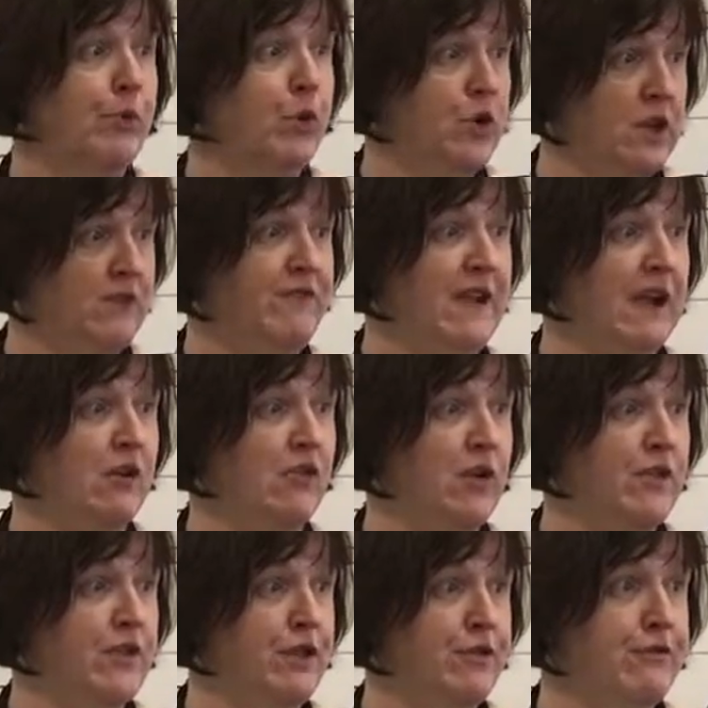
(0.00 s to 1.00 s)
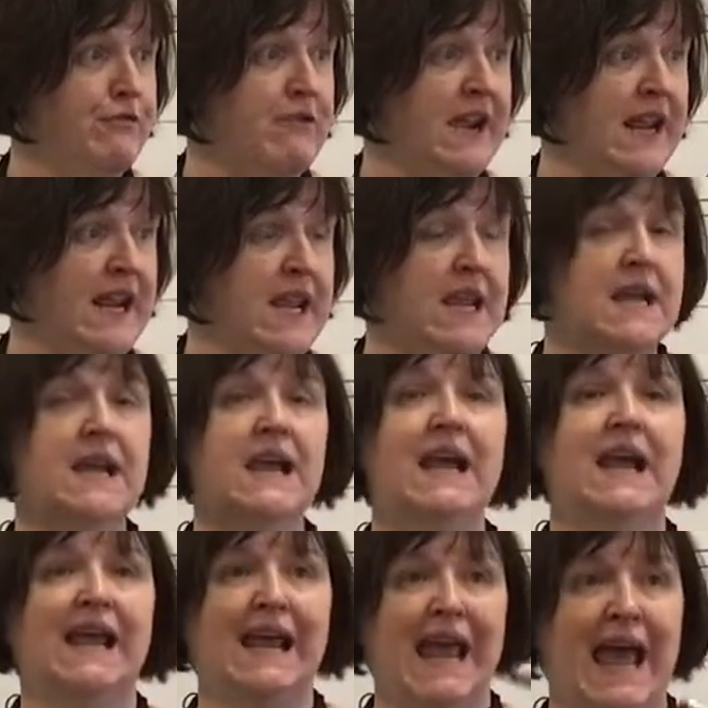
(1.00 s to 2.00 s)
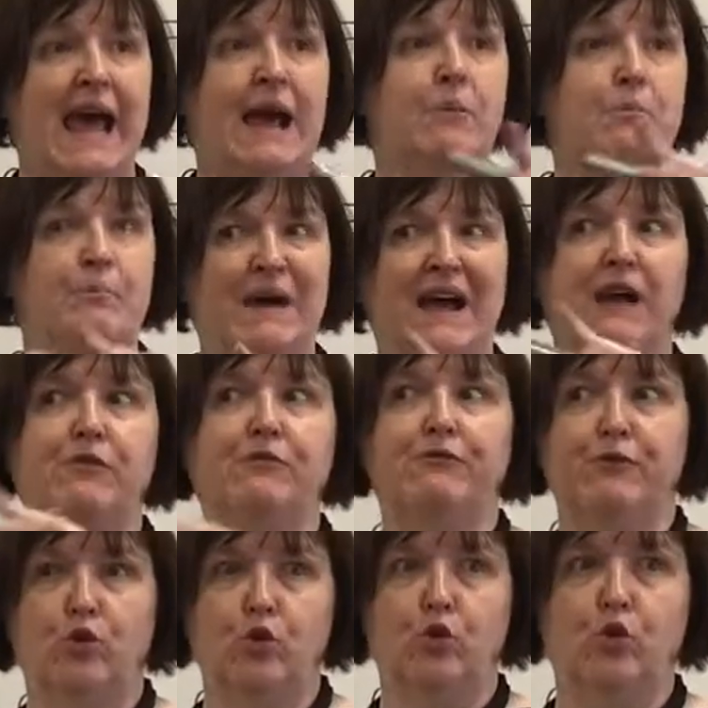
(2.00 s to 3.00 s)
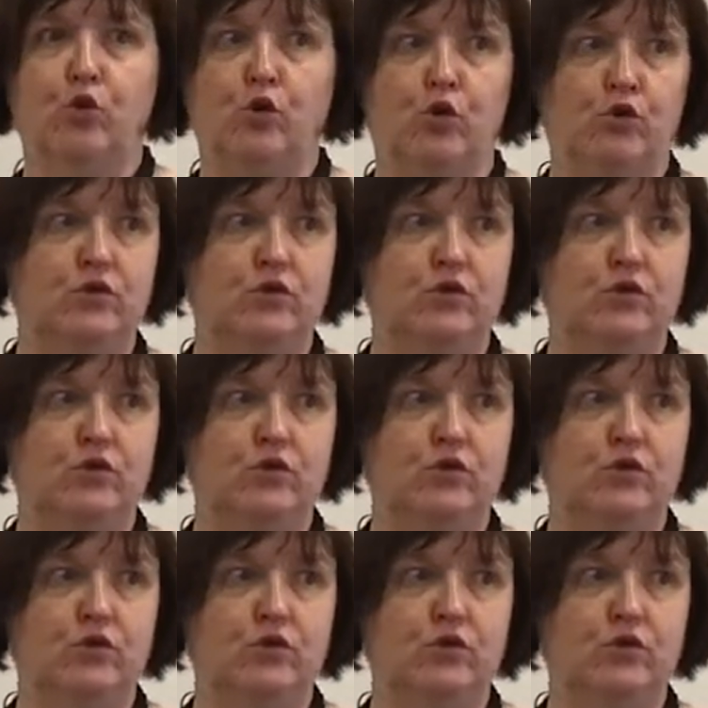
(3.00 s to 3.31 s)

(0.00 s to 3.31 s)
Put your finger on the 3, count back 4.